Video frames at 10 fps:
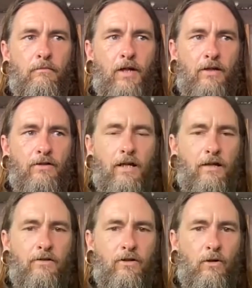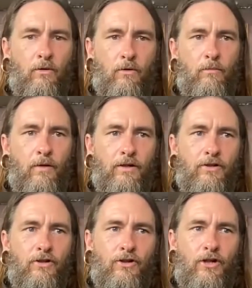Because I get so
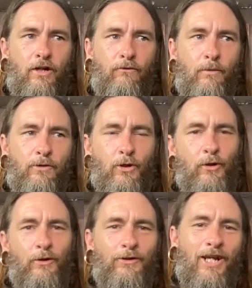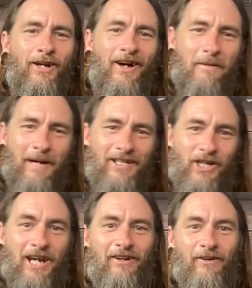much shit from trolls on my
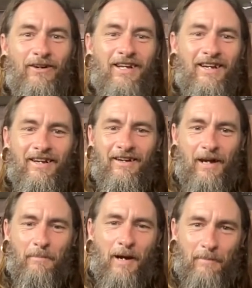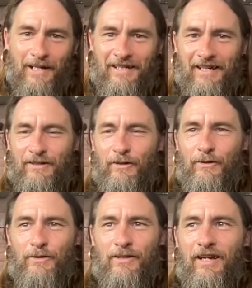channel about my
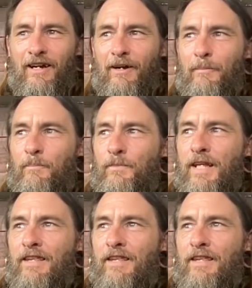tattoos and